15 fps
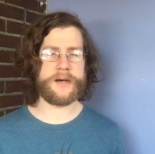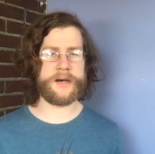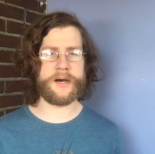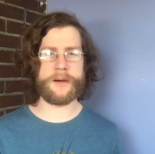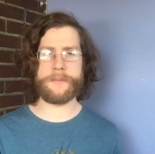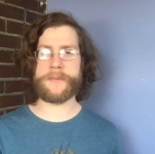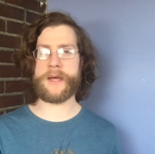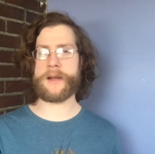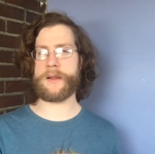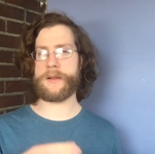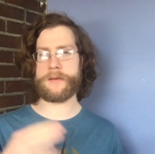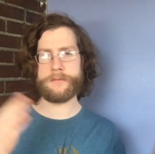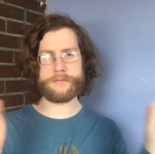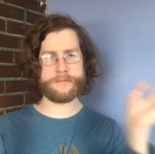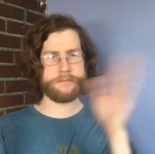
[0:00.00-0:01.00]
Um,
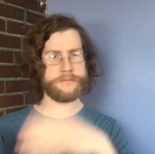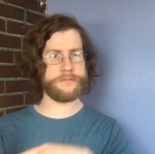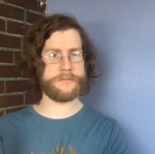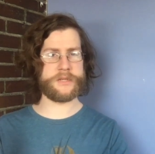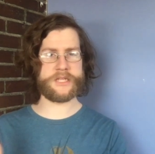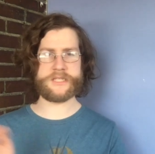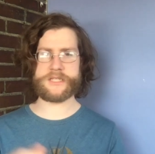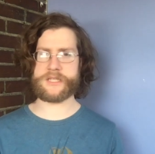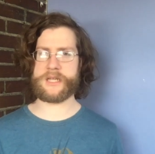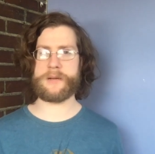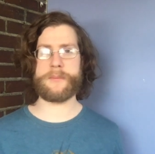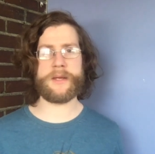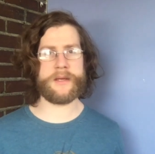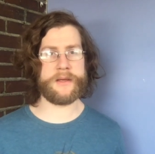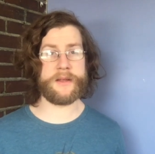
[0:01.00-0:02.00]
that'll that's
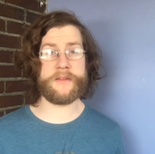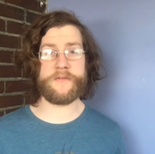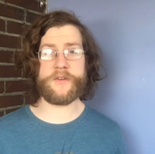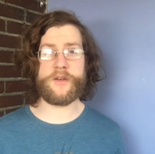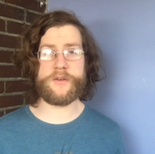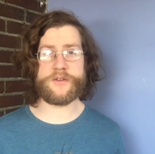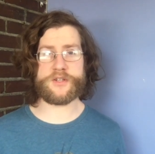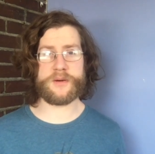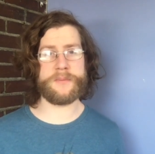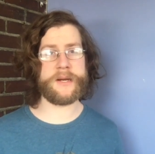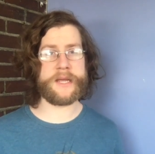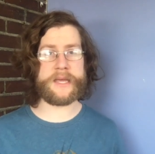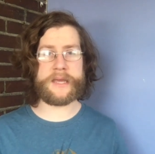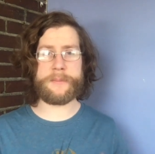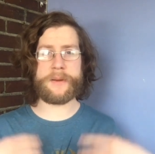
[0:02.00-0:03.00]
gonna be in the future,
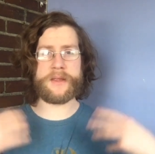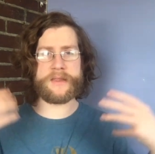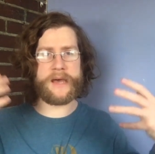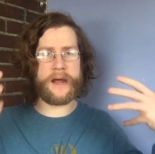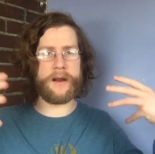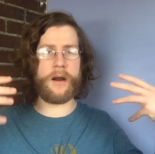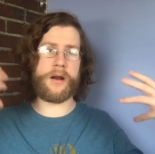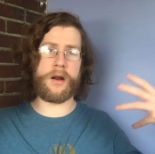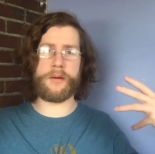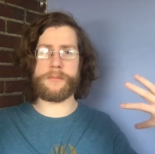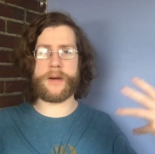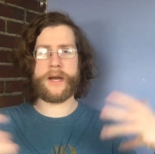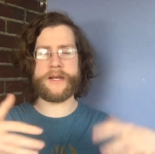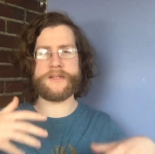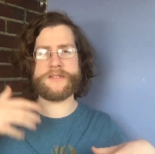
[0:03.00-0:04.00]
but keeping that on our
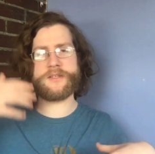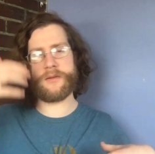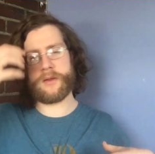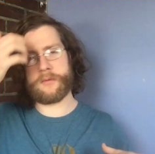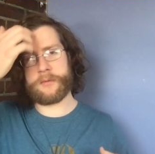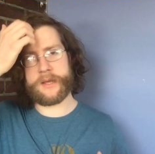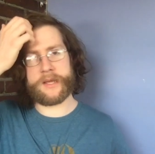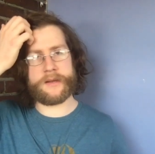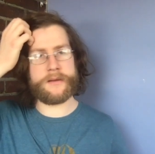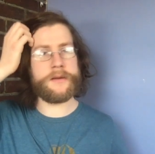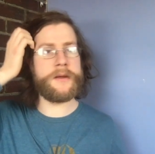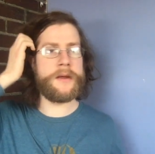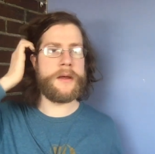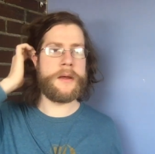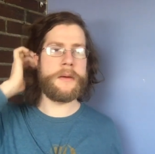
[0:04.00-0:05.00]
mind so that we can
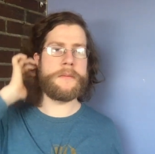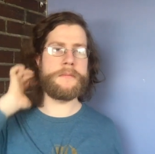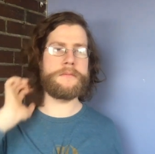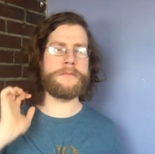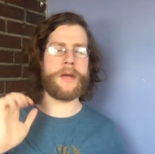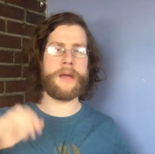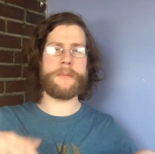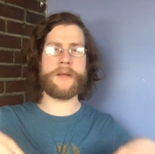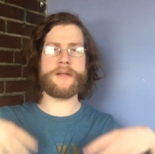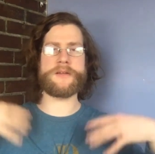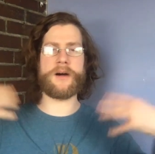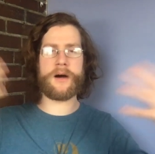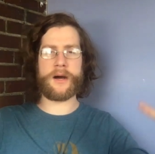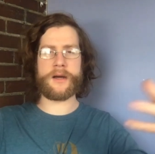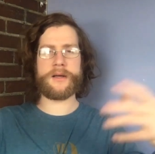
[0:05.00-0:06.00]
maybe
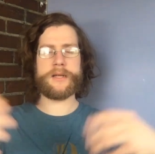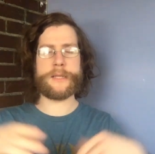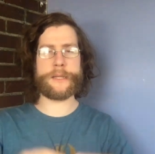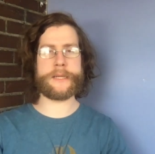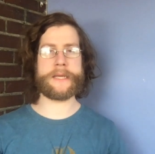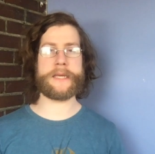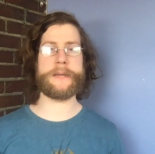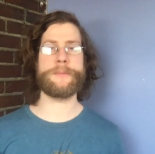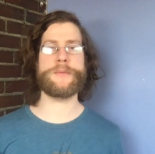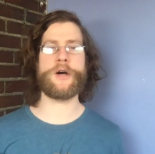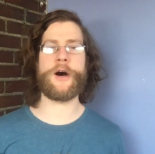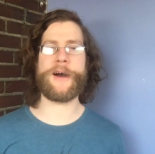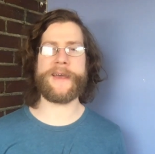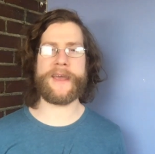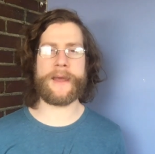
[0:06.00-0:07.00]
talk, keep
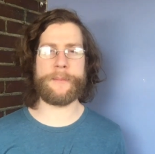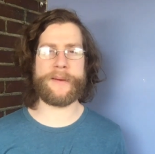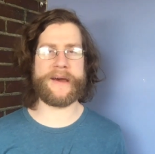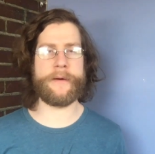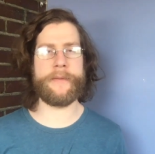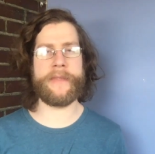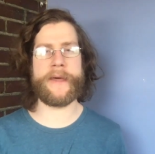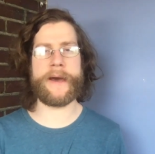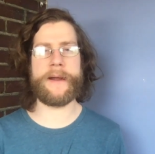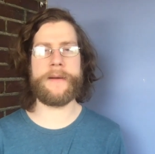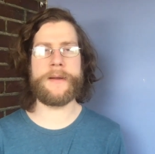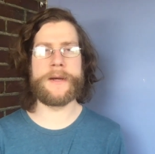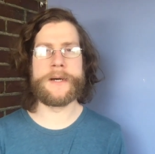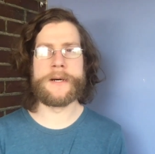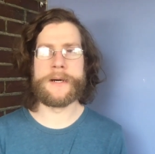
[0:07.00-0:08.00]
talking about that.
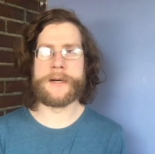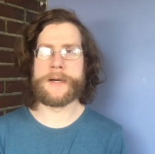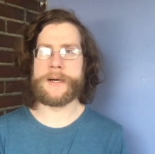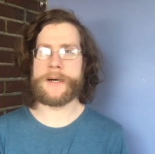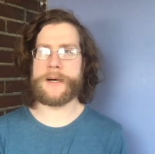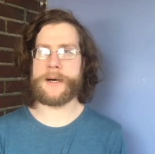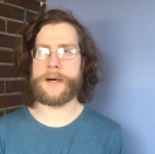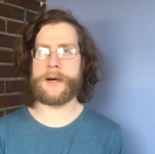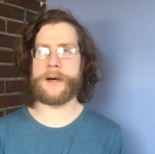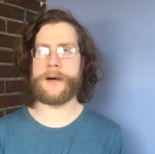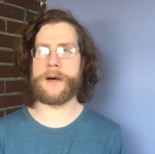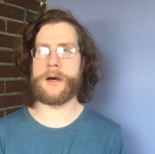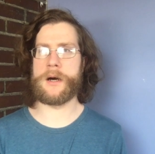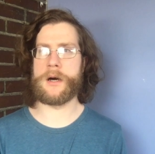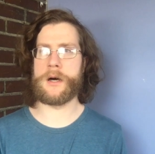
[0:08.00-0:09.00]

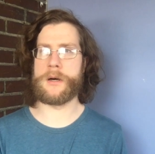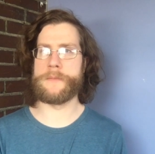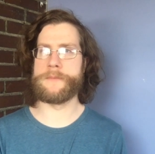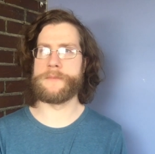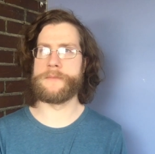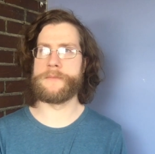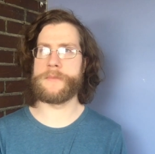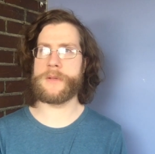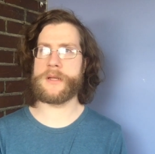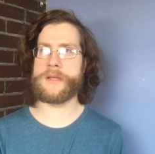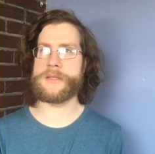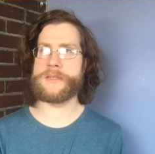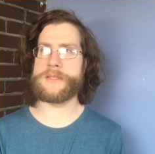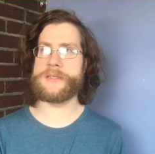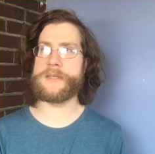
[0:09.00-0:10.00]
Um,
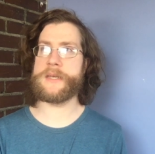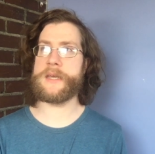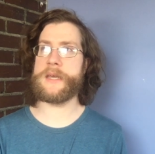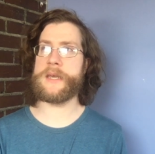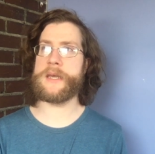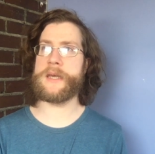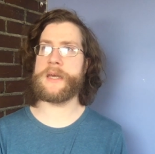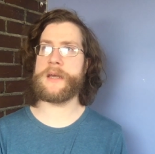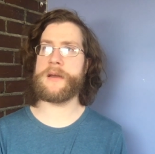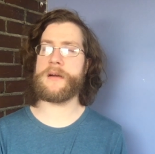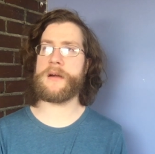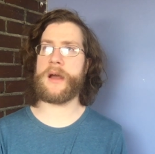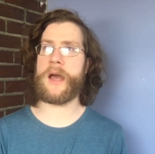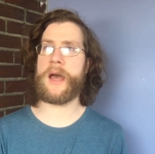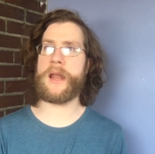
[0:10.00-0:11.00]
let's see
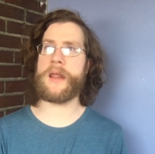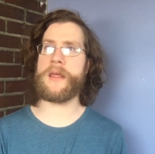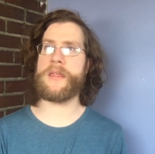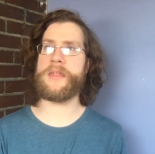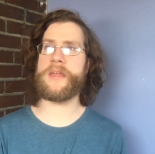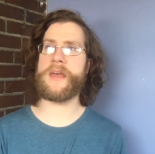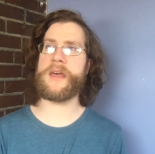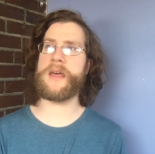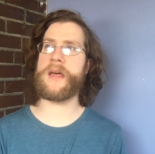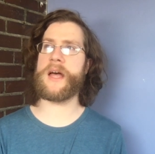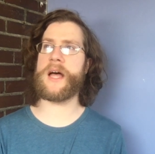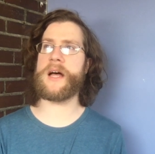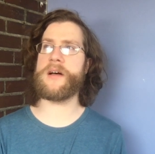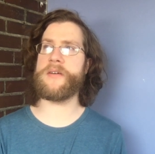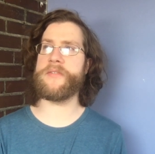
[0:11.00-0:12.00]
here. Anything
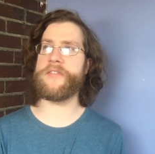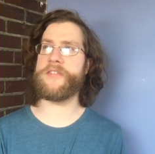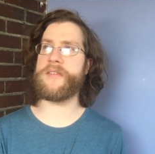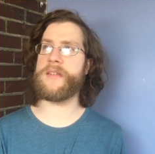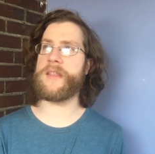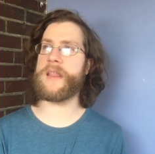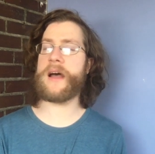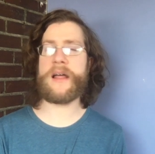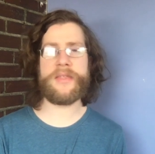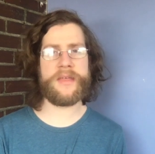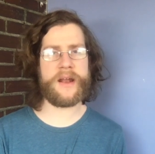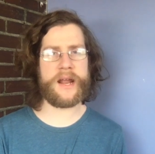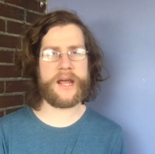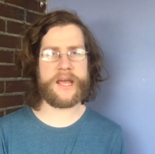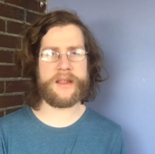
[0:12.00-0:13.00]
else? Not
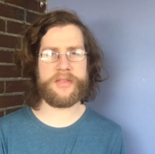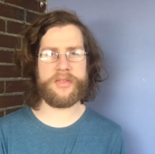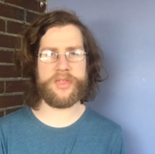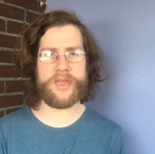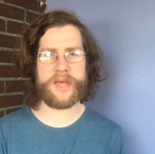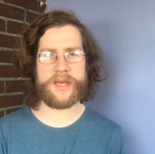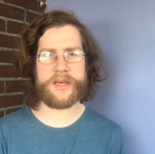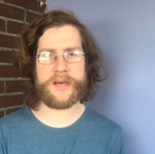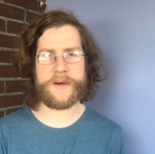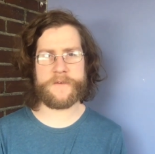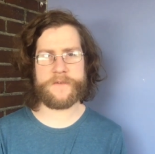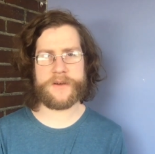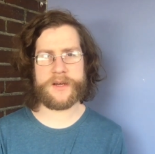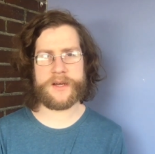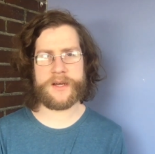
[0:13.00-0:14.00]
that I can think of.